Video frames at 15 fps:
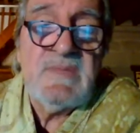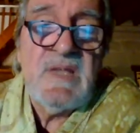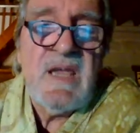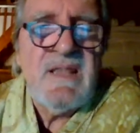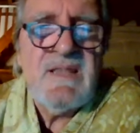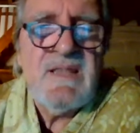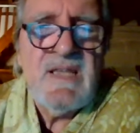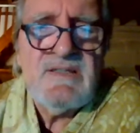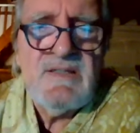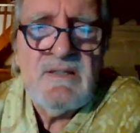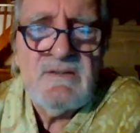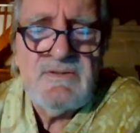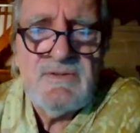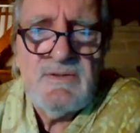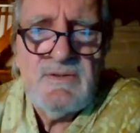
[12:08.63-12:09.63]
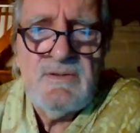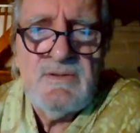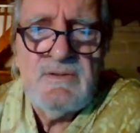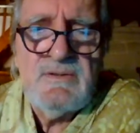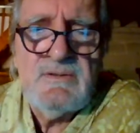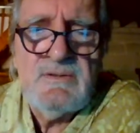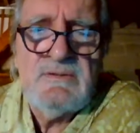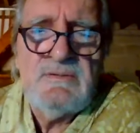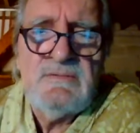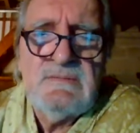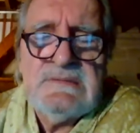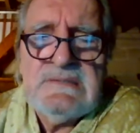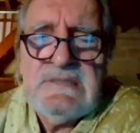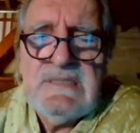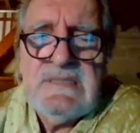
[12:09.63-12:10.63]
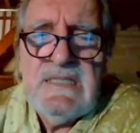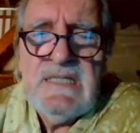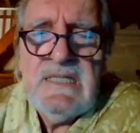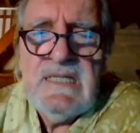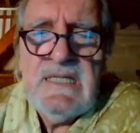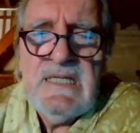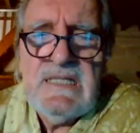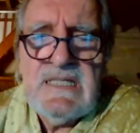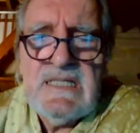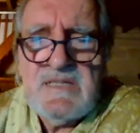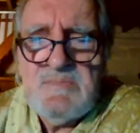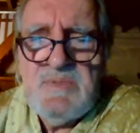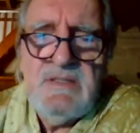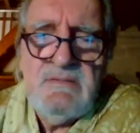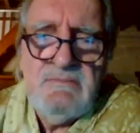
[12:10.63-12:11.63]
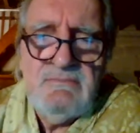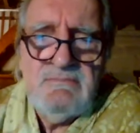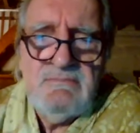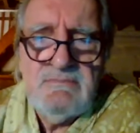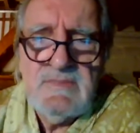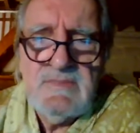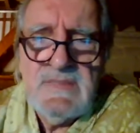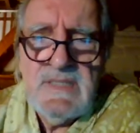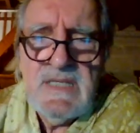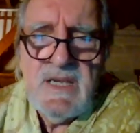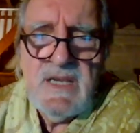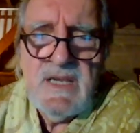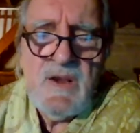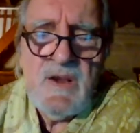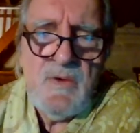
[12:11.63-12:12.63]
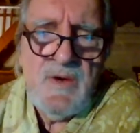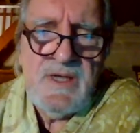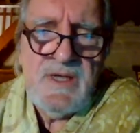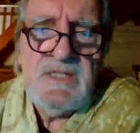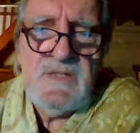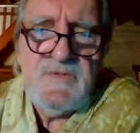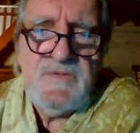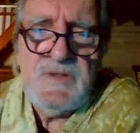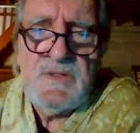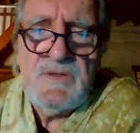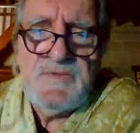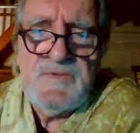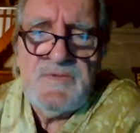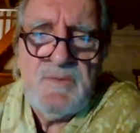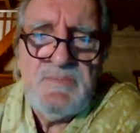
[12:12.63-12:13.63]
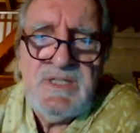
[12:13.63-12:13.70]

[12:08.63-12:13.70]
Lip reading: And that's also, it has been quite difficult for me.